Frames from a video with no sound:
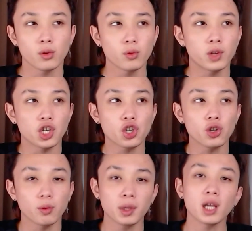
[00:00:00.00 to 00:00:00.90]
there
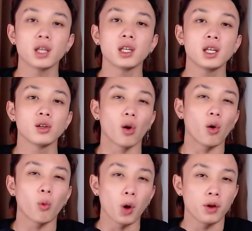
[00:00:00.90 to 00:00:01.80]
shouldn't be a need
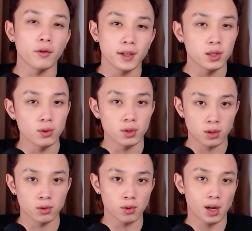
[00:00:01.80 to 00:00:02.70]
or want for you
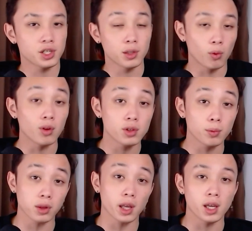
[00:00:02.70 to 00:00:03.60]
who actually want to
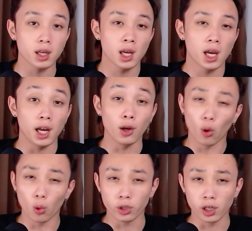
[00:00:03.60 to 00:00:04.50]
play an
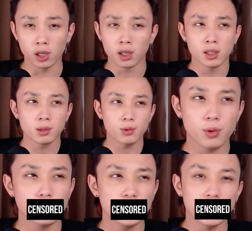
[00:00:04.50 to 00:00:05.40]
older
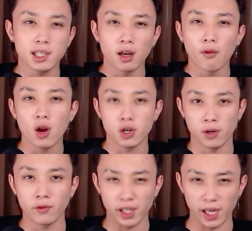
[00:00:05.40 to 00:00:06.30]
version
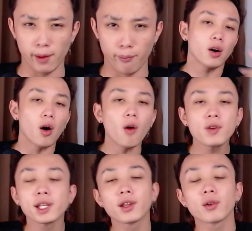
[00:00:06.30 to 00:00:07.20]
of the game.
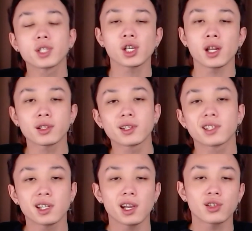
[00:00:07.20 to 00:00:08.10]
Obviously, there is a chance that
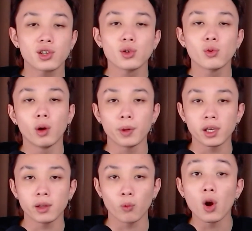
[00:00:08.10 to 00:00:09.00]
CS2 will
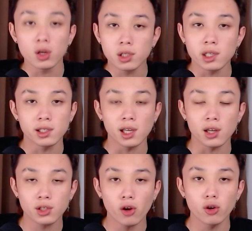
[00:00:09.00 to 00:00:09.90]
be worse than
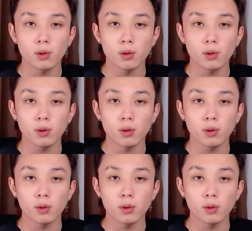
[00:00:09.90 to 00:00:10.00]
CSGO,